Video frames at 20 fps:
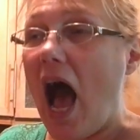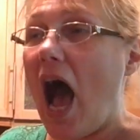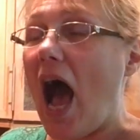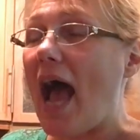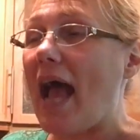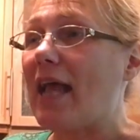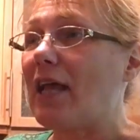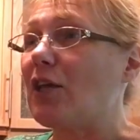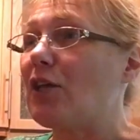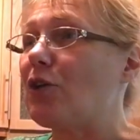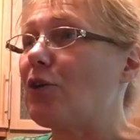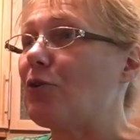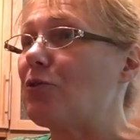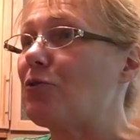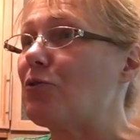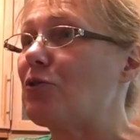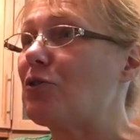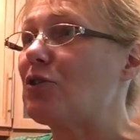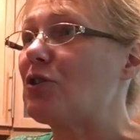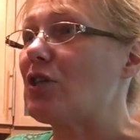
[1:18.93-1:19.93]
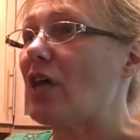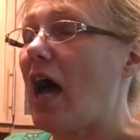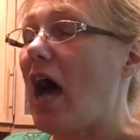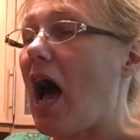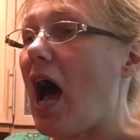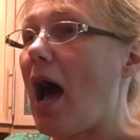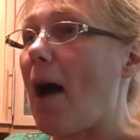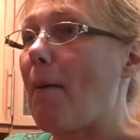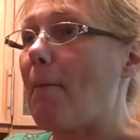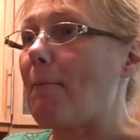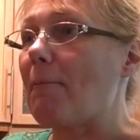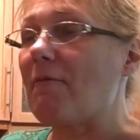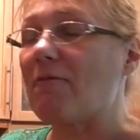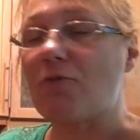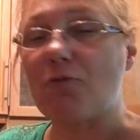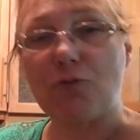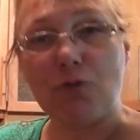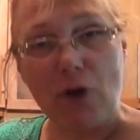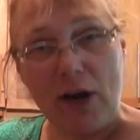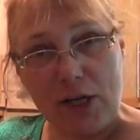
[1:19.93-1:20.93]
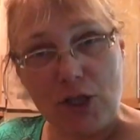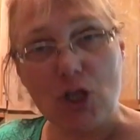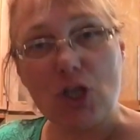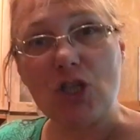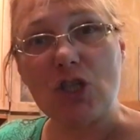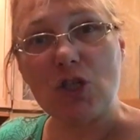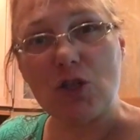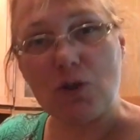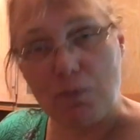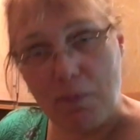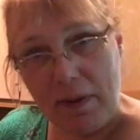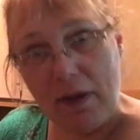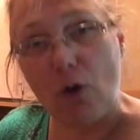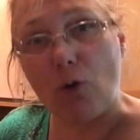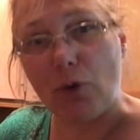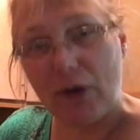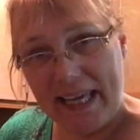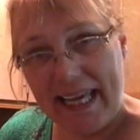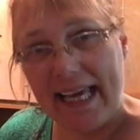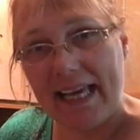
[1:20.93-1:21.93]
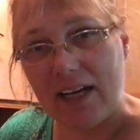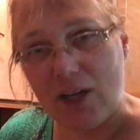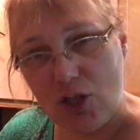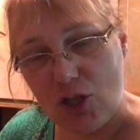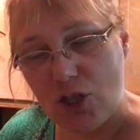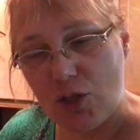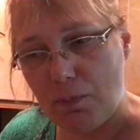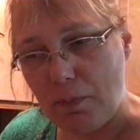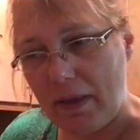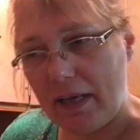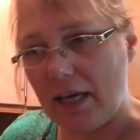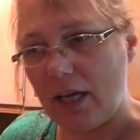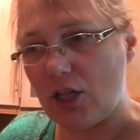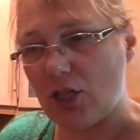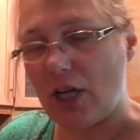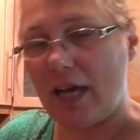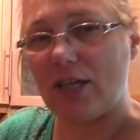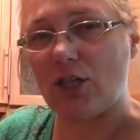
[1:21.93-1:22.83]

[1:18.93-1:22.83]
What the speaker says: I used fresh organic spinach.